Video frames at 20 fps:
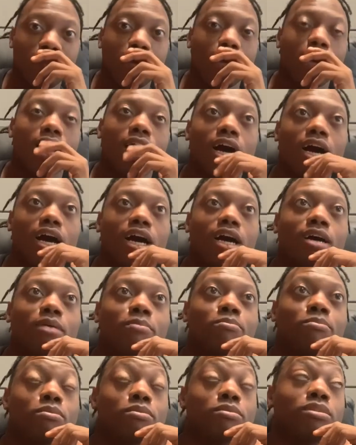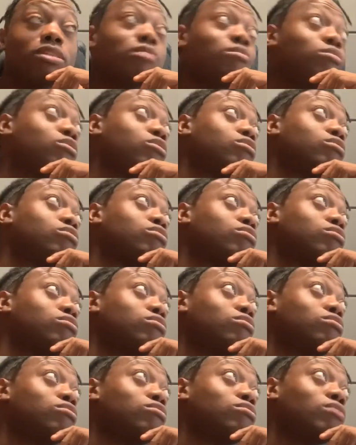You think Vin Diesel shaves his head
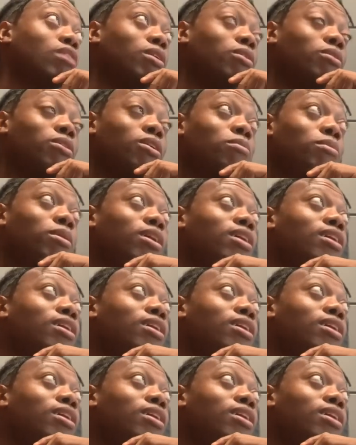because he wants to?